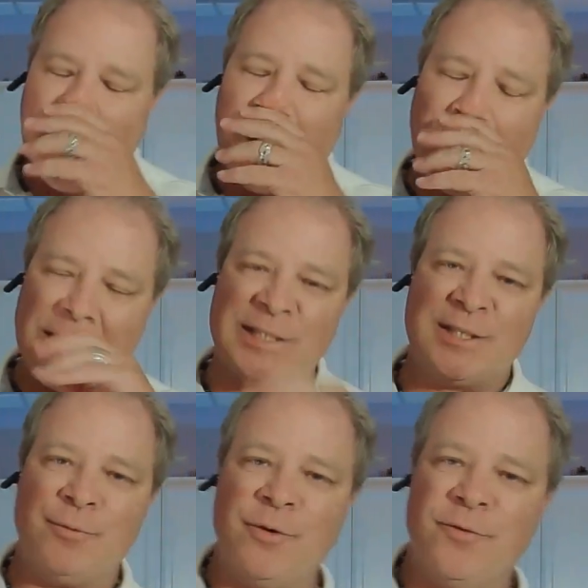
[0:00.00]
Is
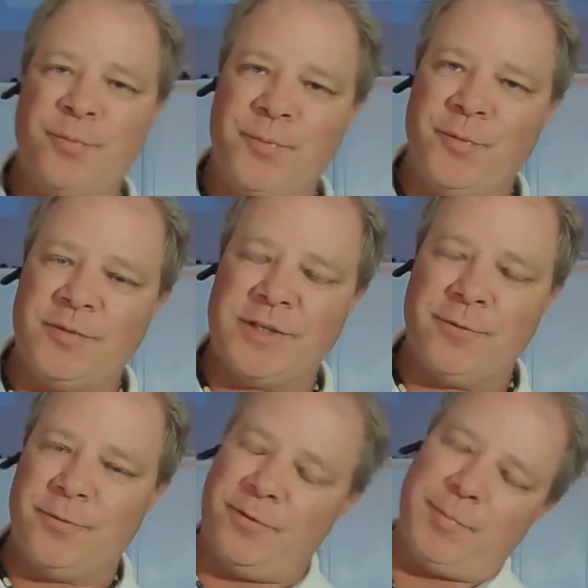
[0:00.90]
that we say
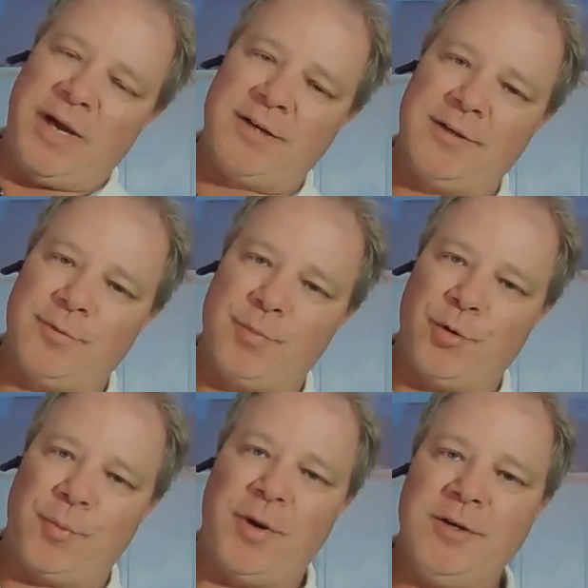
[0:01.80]
back to the
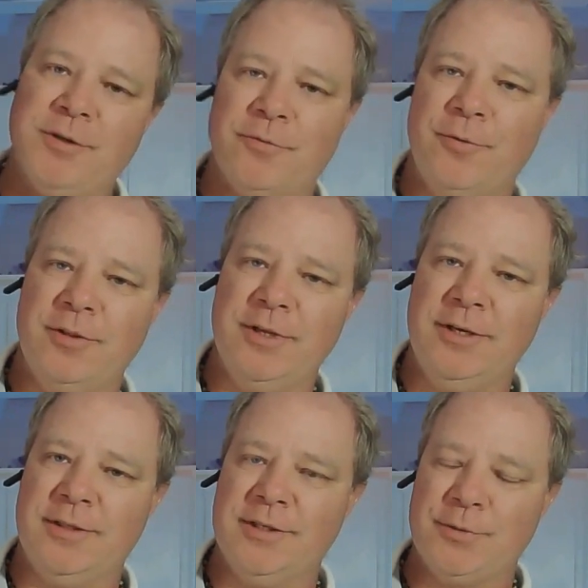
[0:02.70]
poor posture? If we're
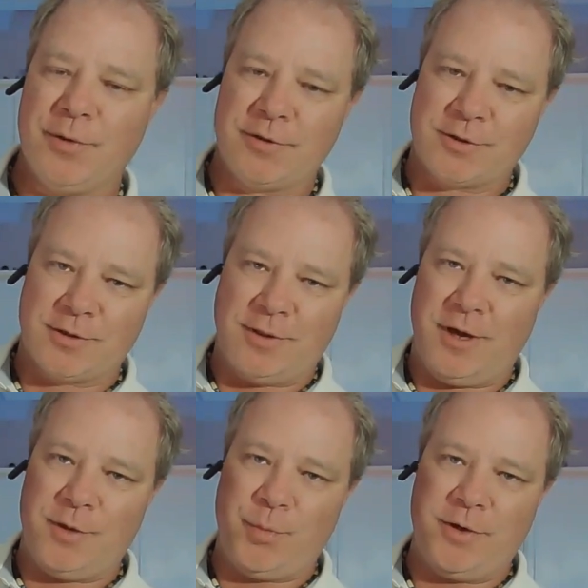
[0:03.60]
leaning this way, there's a
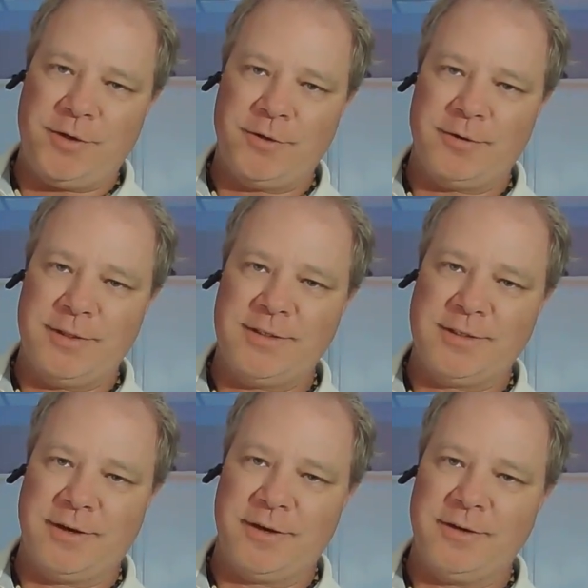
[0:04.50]
lot of pressure on this
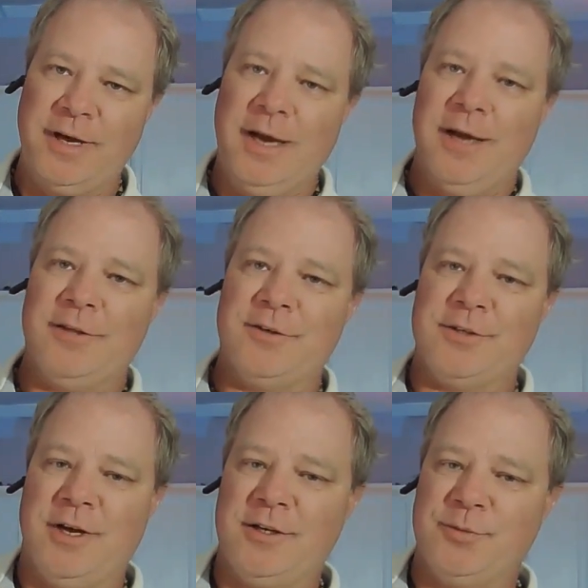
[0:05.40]
side. There's
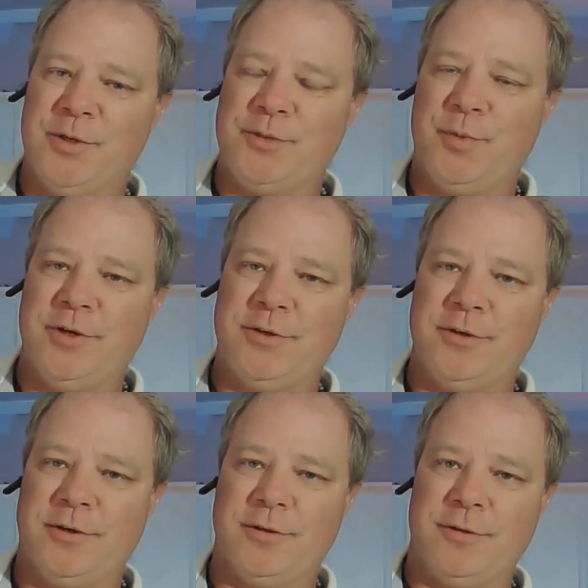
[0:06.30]
not as much
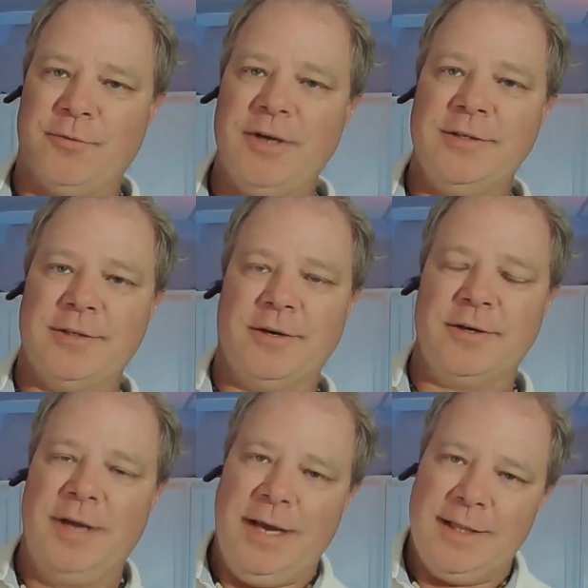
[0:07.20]
pressure on the right
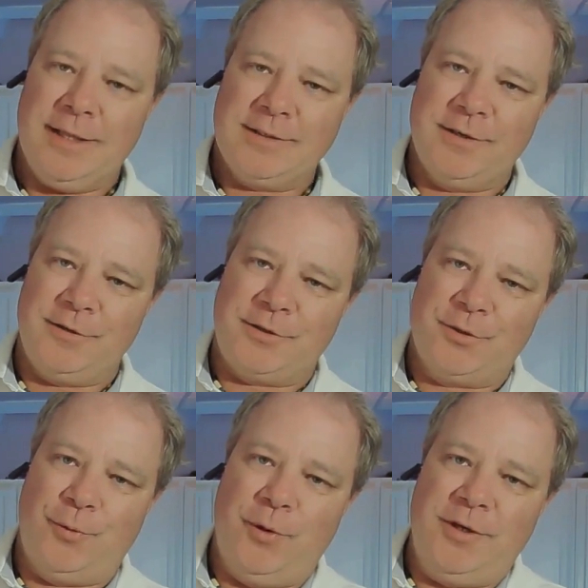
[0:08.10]
side. That's going to
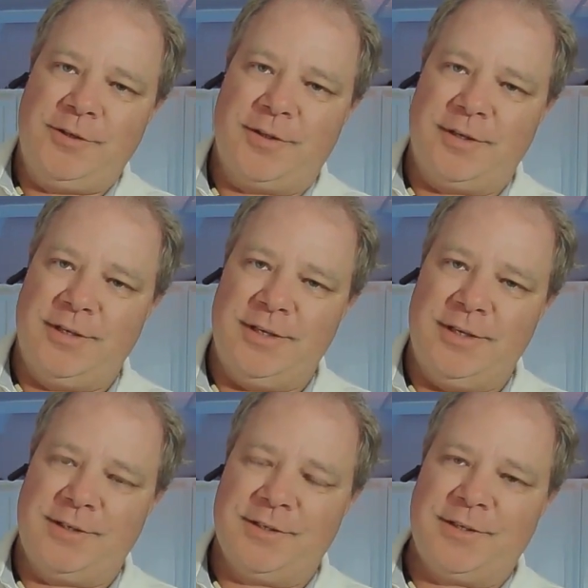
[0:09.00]
squish the
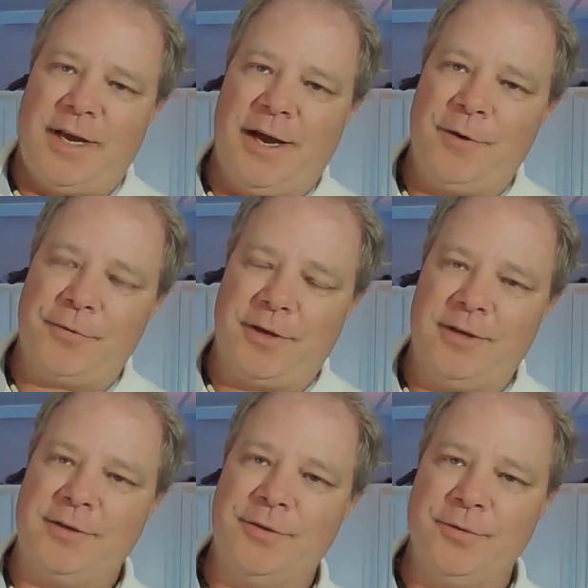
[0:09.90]
discs out
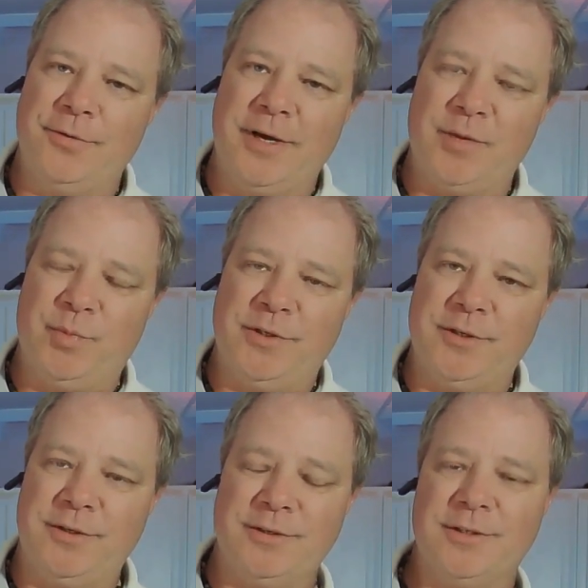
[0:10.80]
into that
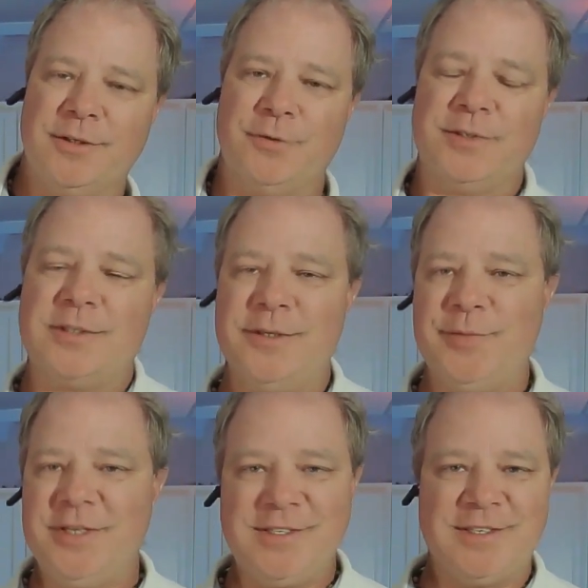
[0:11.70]
position. So a slip
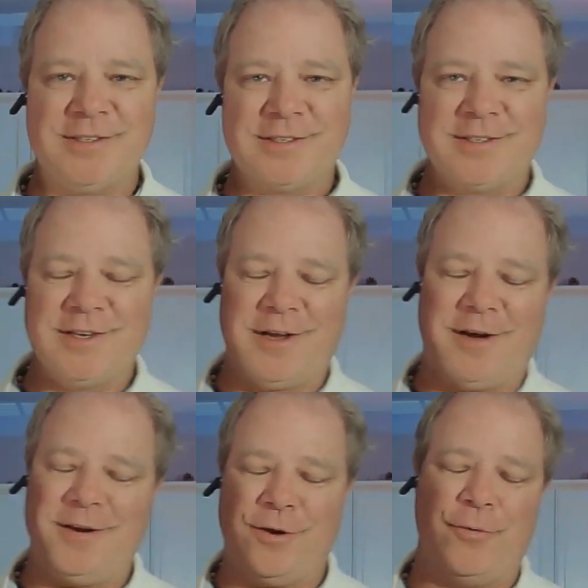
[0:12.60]
disc is
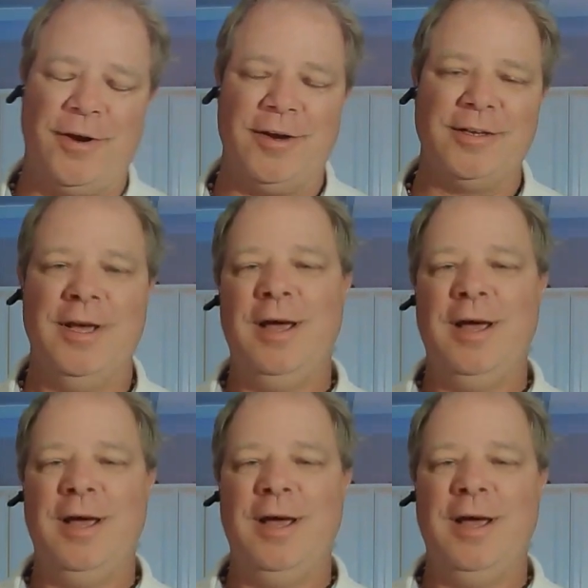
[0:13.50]
not correct.